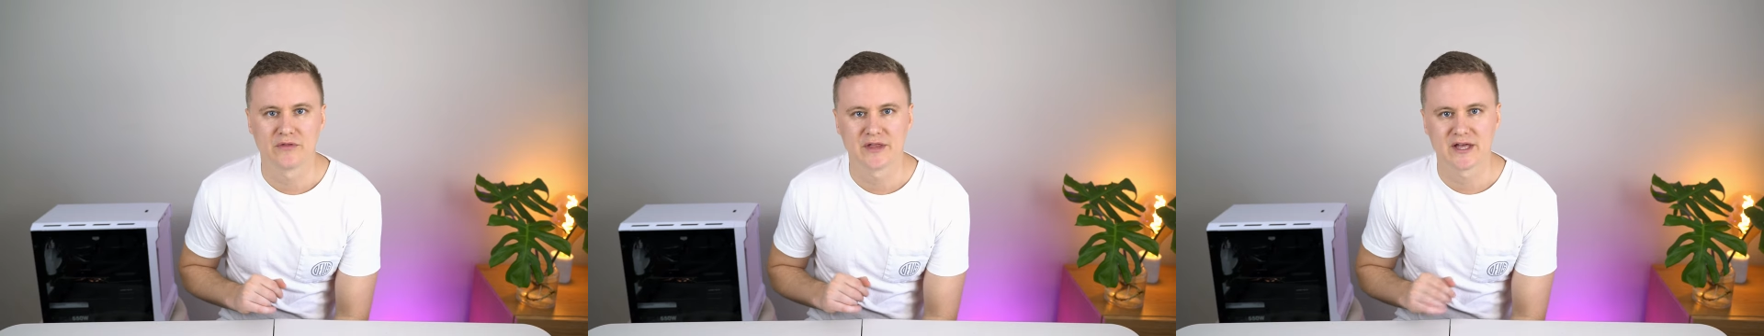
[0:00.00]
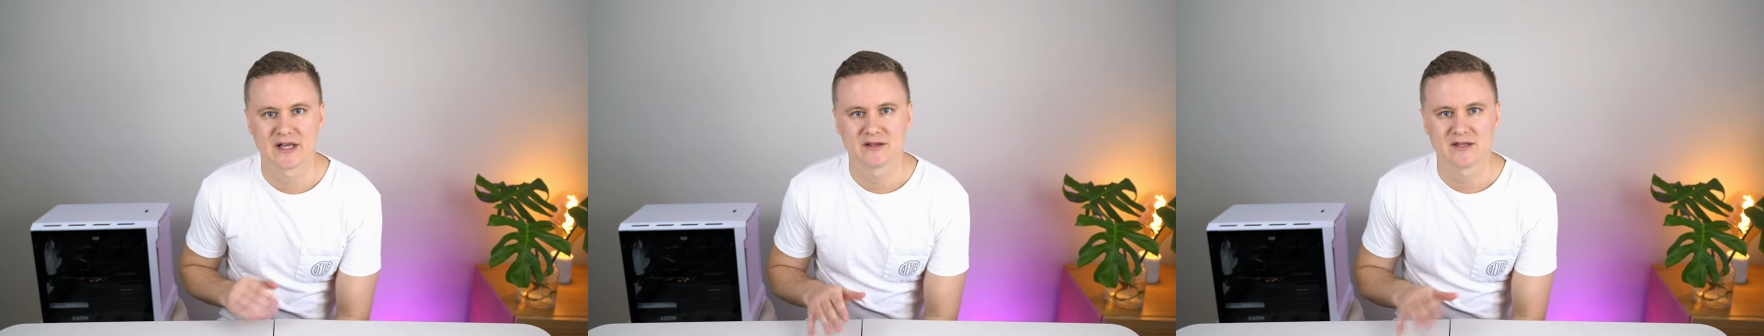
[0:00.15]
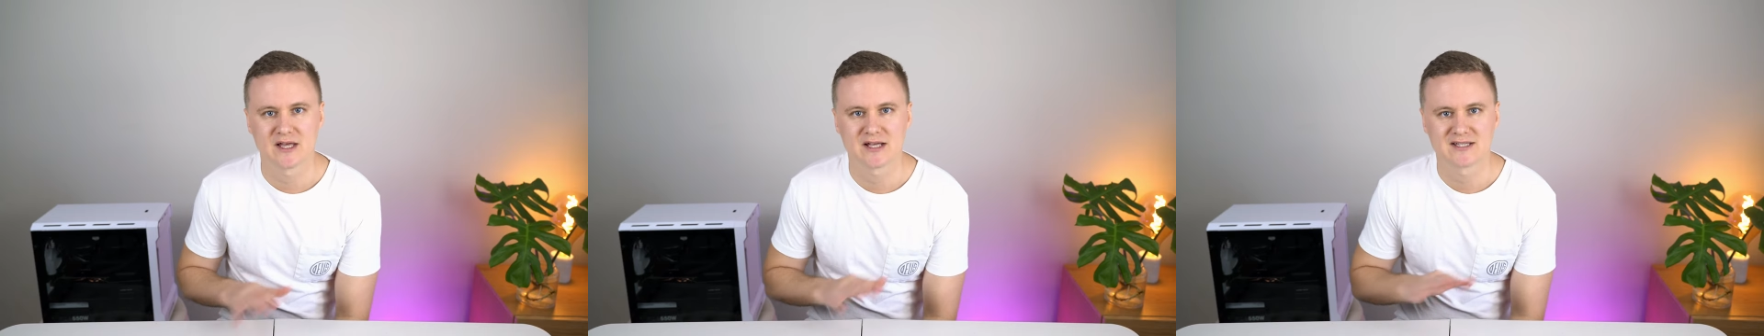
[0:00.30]

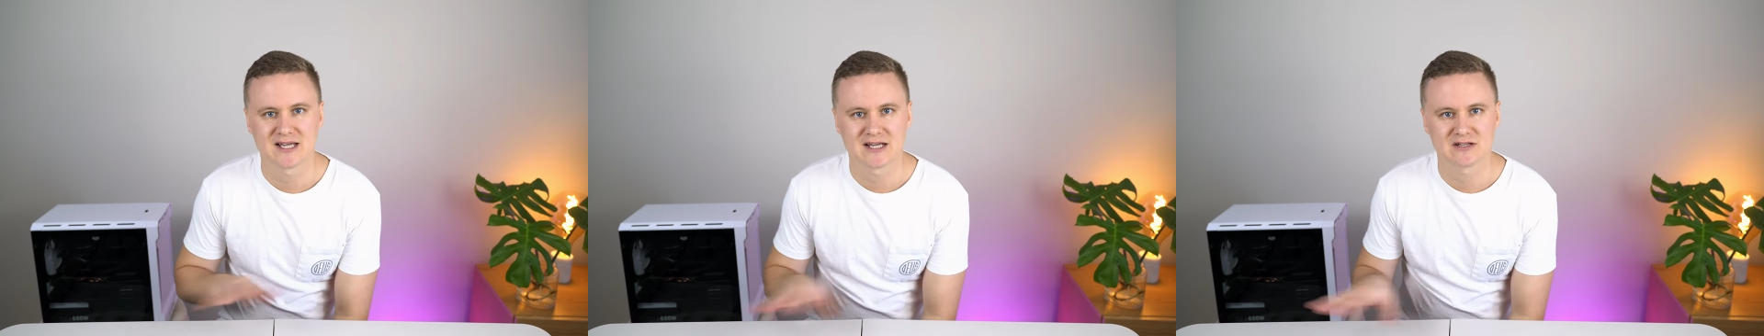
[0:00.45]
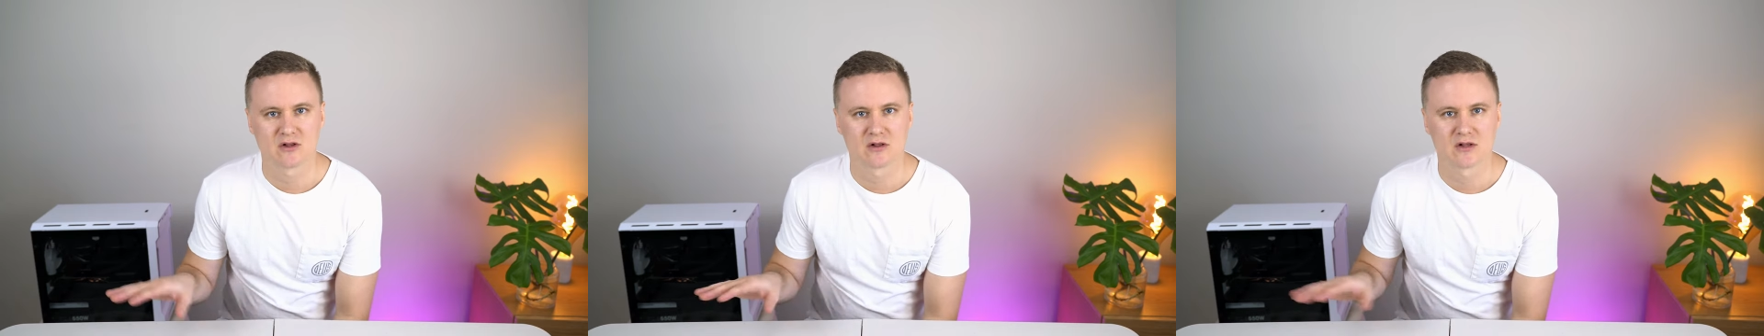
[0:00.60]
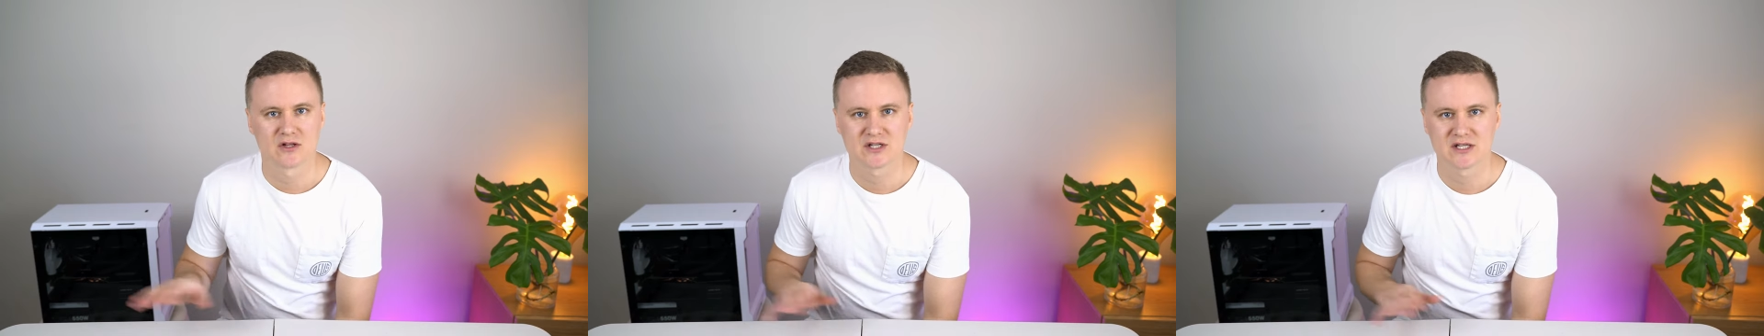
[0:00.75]
Their
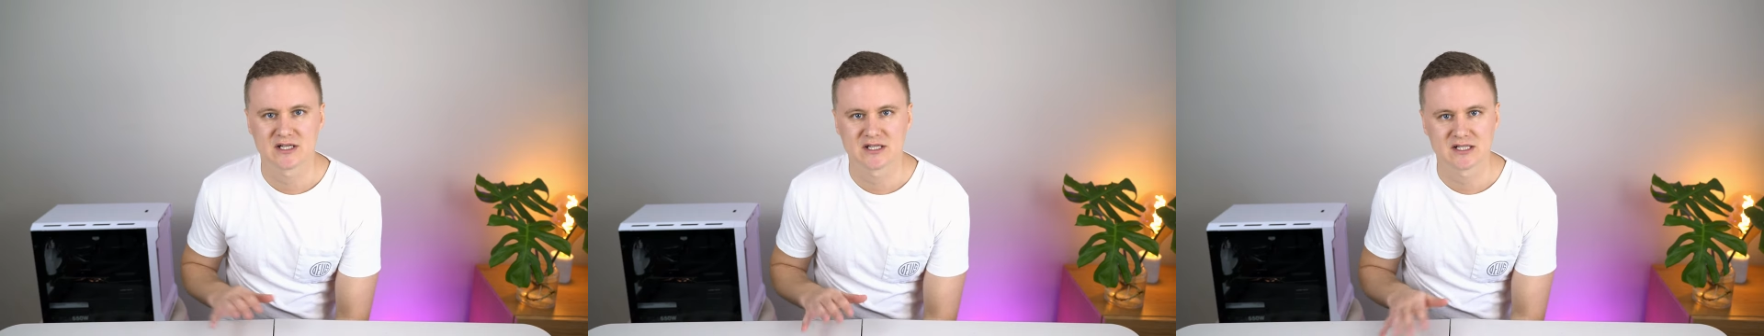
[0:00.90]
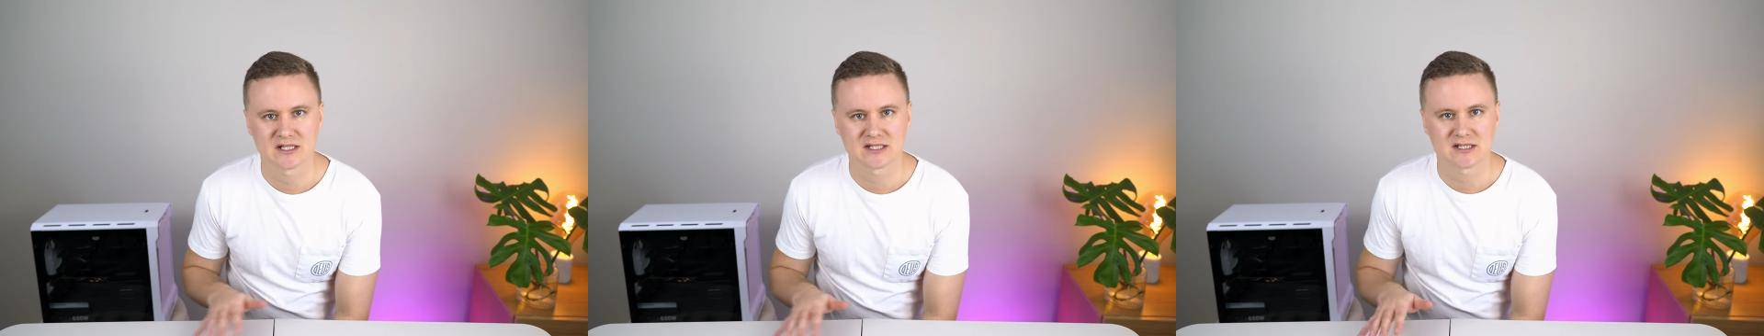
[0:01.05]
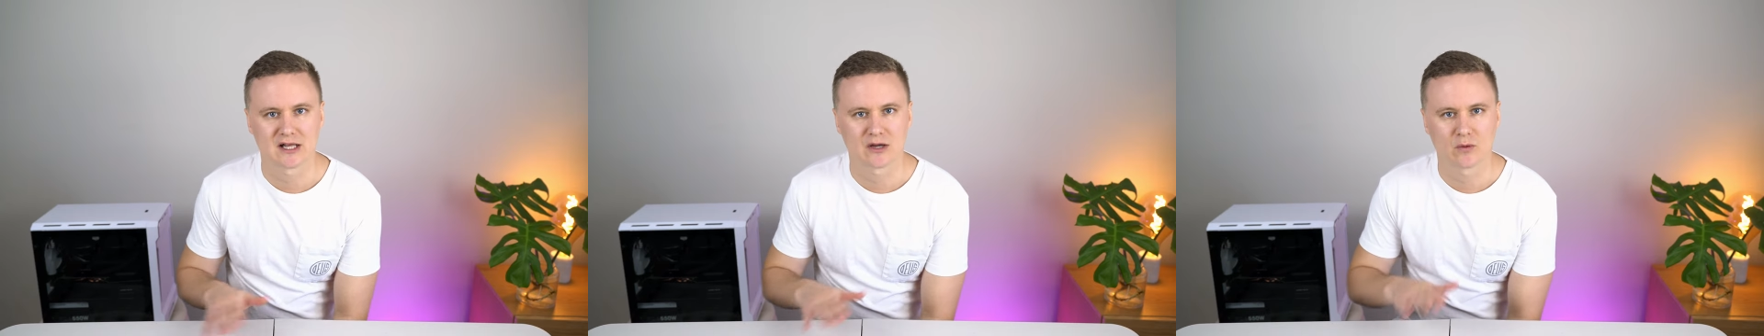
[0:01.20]
technology
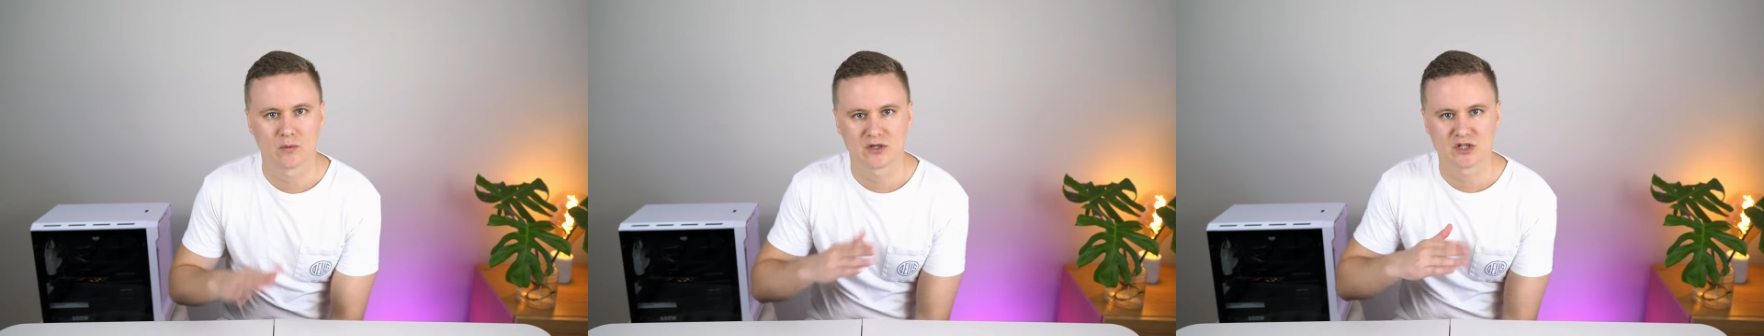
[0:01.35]
is just like,